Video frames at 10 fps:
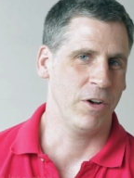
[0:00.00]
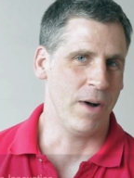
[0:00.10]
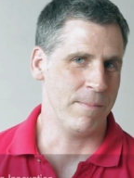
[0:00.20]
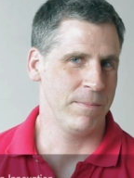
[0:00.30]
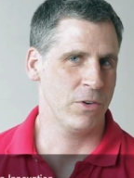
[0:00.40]

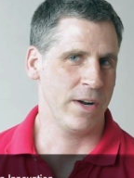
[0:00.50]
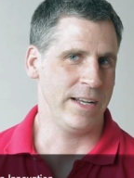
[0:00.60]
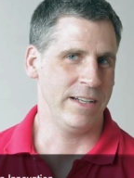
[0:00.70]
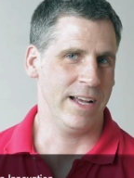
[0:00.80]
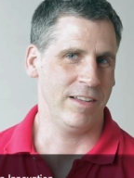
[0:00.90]
So I'm
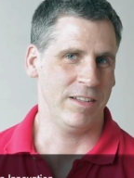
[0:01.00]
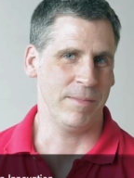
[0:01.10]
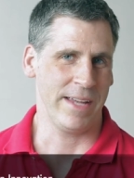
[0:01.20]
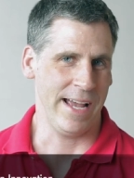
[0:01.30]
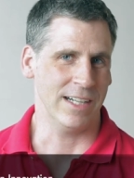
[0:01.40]
trained as
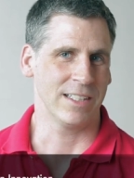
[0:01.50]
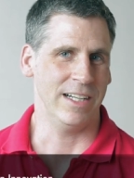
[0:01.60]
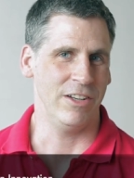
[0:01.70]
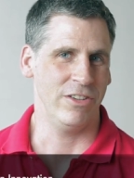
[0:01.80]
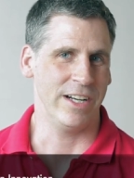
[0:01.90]
a
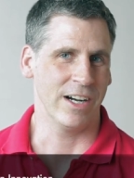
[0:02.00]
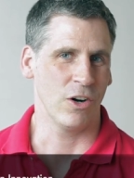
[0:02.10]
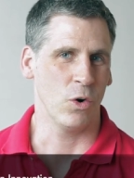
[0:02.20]
mechanical engineer,